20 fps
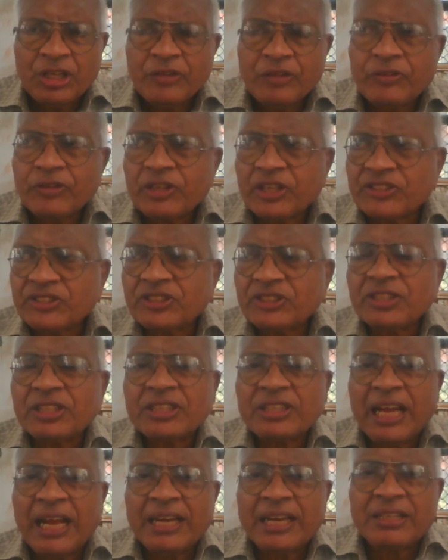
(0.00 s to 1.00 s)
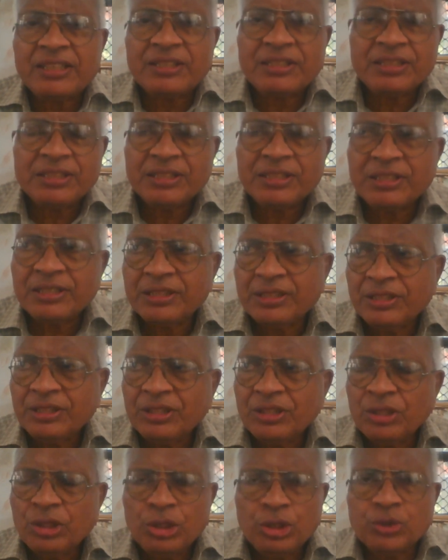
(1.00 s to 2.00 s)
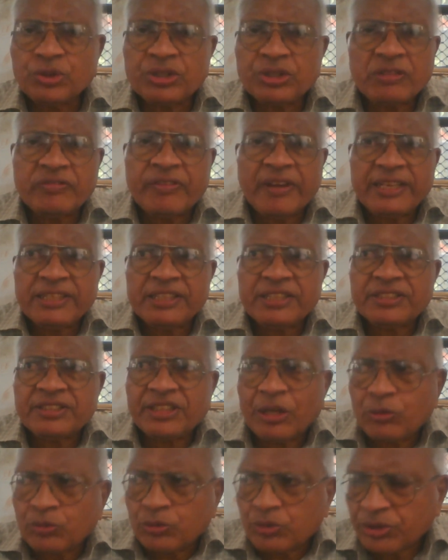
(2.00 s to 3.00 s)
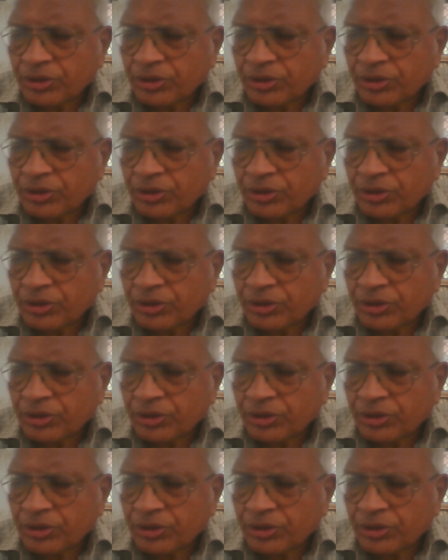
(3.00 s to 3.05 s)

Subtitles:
If we consider that, we shall find this out.